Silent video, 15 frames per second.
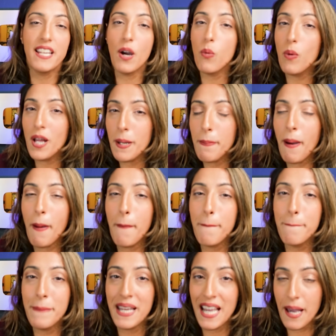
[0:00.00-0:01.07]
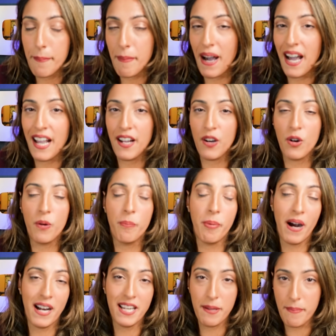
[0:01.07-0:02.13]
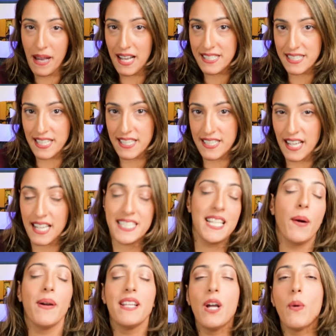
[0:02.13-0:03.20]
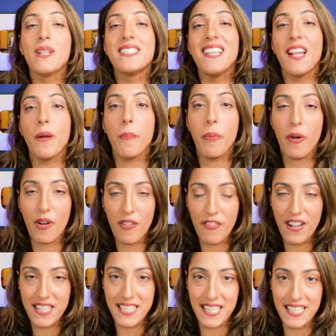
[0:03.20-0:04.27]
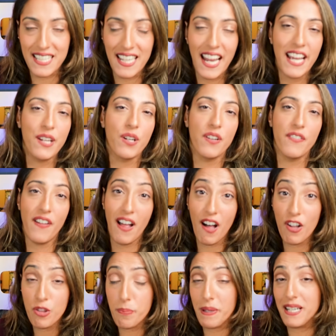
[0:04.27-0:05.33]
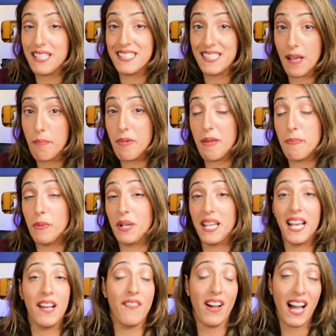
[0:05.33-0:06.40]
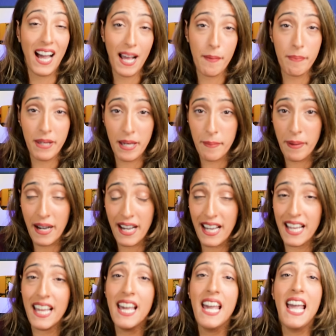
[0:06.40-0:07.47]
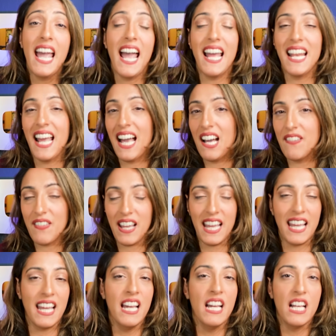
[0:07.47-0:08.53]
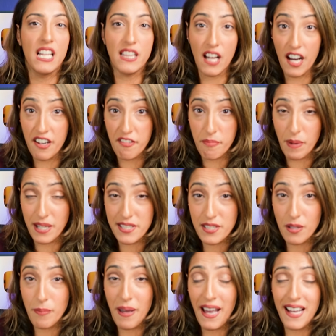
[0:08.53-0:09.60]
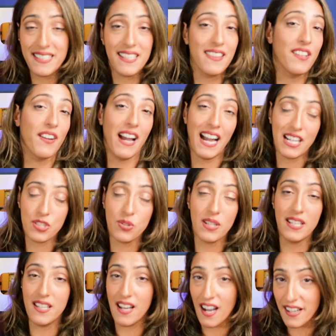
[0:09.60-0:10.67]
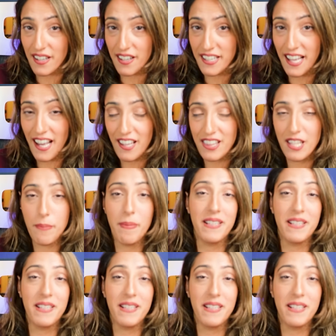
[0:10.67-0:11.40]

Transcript: Now, what about B M I or body mass index? Now, I know it's not a perfect indicator of health because some people can have a high B M I and have a lot of muscle mass and they're actually not unhealthy.